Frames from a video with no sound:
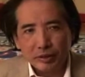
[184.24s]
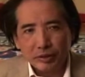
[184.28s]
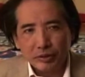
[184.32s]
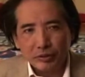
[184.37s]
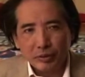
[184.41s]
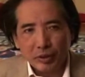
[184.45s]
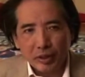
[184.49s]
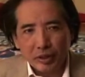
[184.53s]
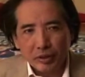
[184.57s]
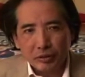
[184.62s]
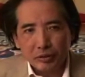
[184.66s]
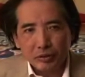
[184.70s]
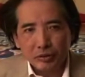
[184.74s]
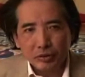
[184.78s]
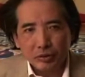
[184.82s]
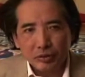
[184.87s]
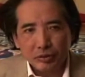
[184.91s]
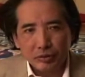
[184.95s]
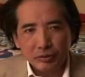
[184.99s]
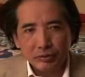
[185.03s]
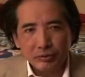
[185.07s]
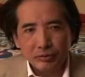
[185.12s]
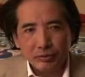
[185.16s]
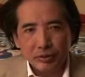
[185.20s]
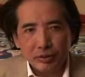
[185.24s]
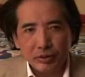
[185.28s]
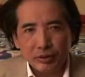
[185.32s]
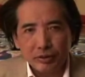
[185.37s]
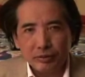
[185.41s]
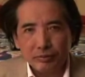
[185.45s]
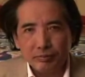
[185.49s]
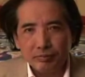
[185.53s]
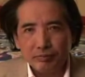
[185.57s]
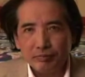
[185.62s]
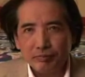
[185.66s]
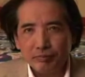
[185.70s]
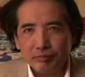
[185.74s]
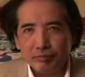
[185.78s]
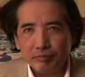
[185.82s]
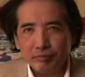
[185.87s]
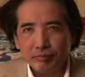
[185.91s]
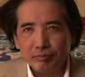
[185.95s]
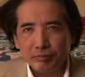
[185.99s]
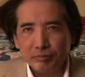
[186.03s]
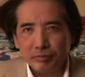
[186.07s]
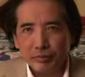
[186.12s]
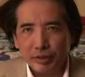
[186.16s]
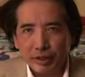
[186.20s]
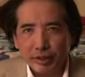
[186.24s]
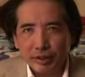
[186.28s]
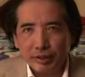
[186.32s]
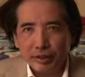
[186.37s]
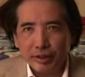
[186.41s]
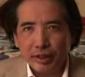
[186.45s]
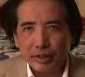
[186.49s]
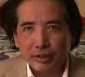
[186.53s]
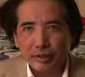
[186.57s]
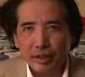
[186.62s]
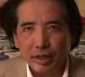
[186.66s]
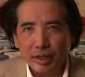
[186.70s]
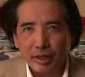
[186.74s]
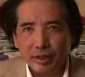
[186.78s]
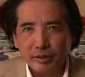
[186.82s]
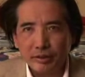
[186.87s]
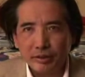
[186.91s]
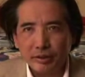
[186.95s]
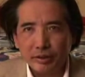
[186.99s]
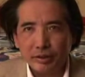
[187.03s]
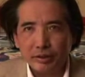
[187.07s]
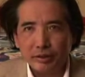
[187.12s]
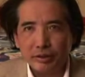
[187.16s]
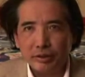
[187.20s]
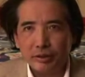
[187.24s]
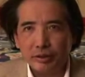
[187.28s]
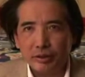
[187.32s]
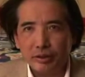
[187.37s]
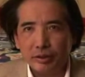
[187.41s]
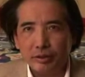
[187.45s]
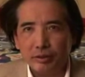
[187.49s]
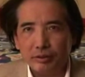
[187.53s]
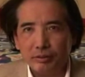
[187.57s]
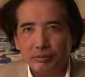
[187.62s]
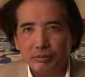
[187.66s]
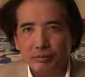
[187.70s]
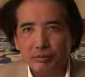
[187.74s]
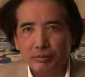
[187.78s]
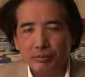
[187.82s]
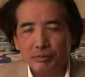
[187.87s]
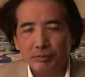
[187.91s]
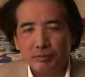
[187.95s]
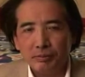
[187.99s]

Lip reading: try to sort of think like that, and